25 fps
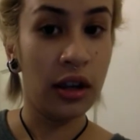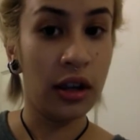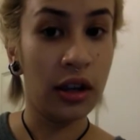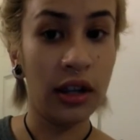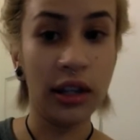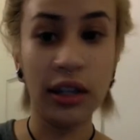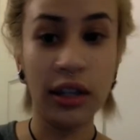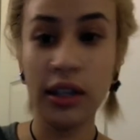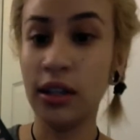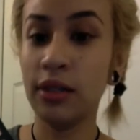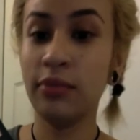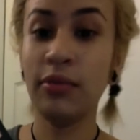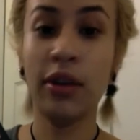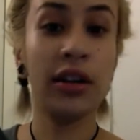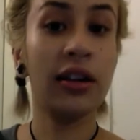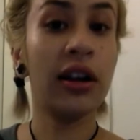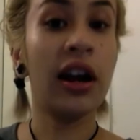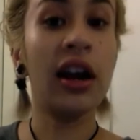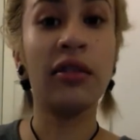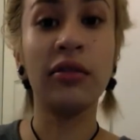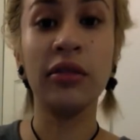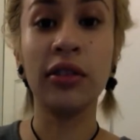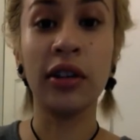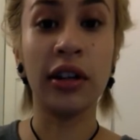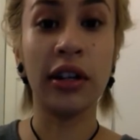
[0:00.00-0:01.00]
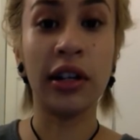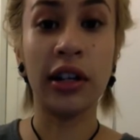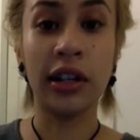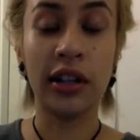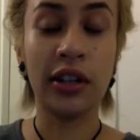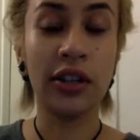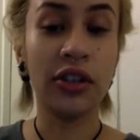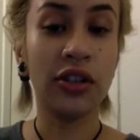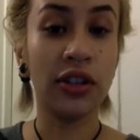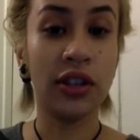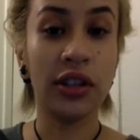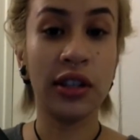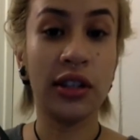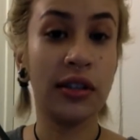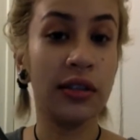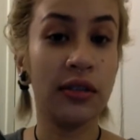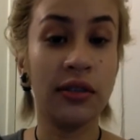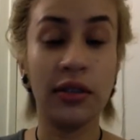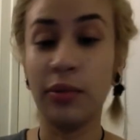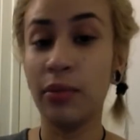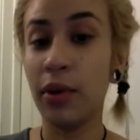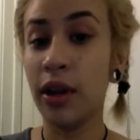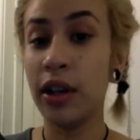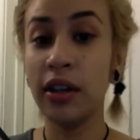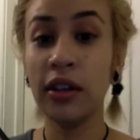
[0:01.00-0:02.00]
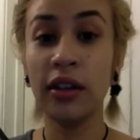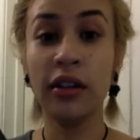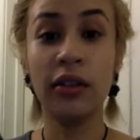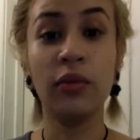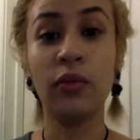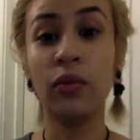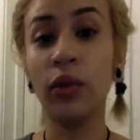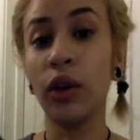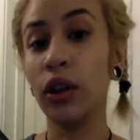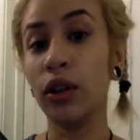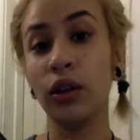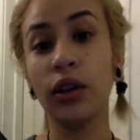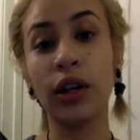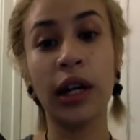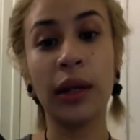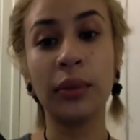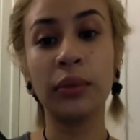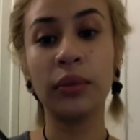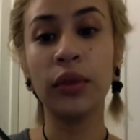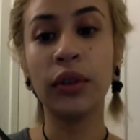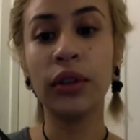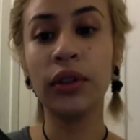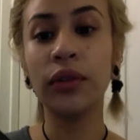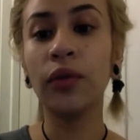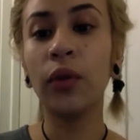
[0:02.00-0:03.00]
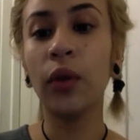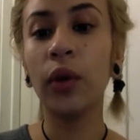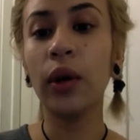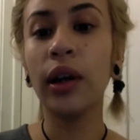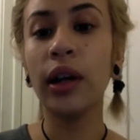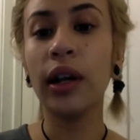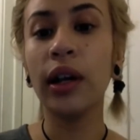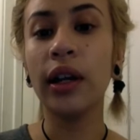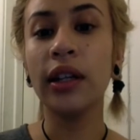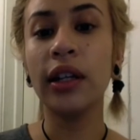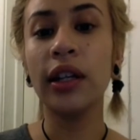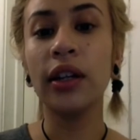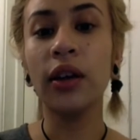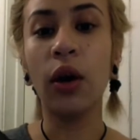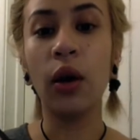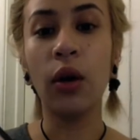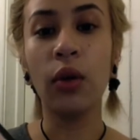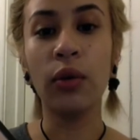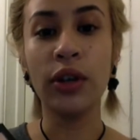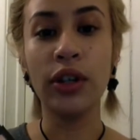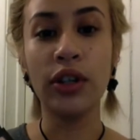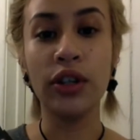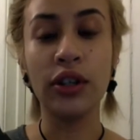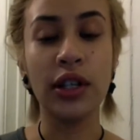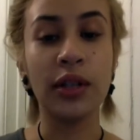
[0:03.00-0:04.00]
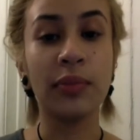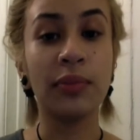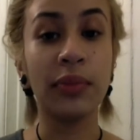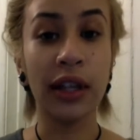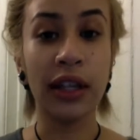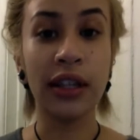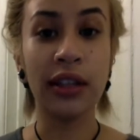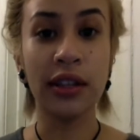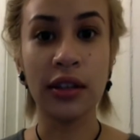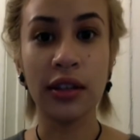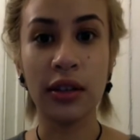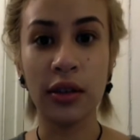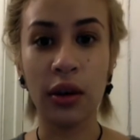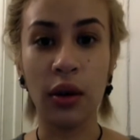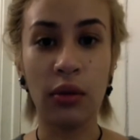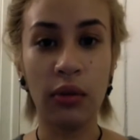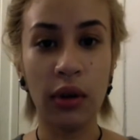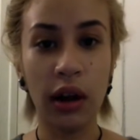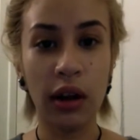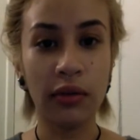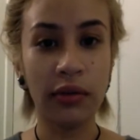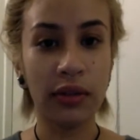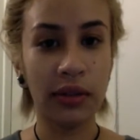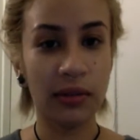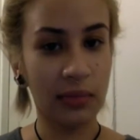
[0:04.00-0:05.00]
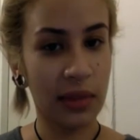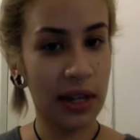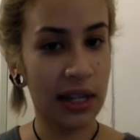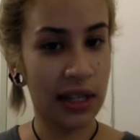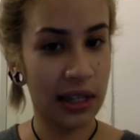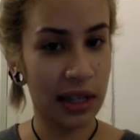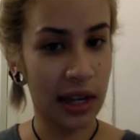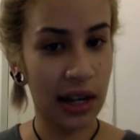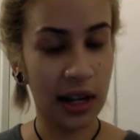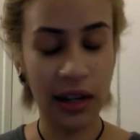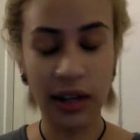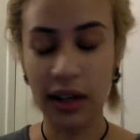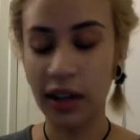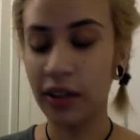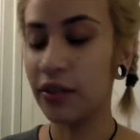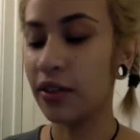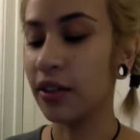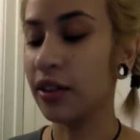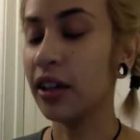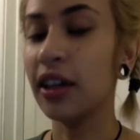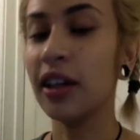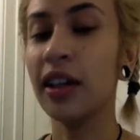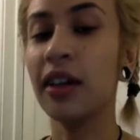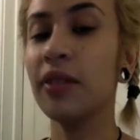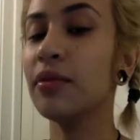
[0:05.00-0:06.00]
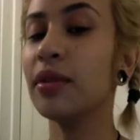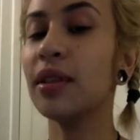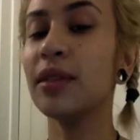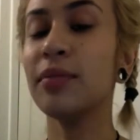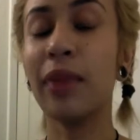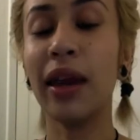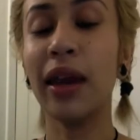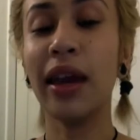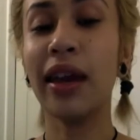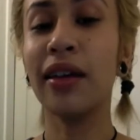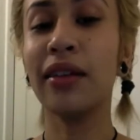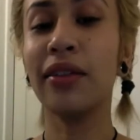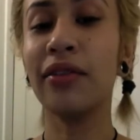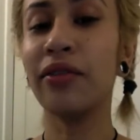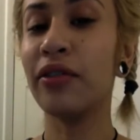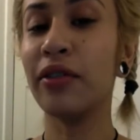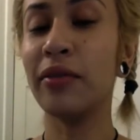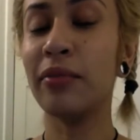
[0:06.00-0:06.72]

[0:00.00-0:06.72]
It doesn't matter how dark it is, just depending on what look I'm going for, and it always just blends so well with my skin. I feel like it was made for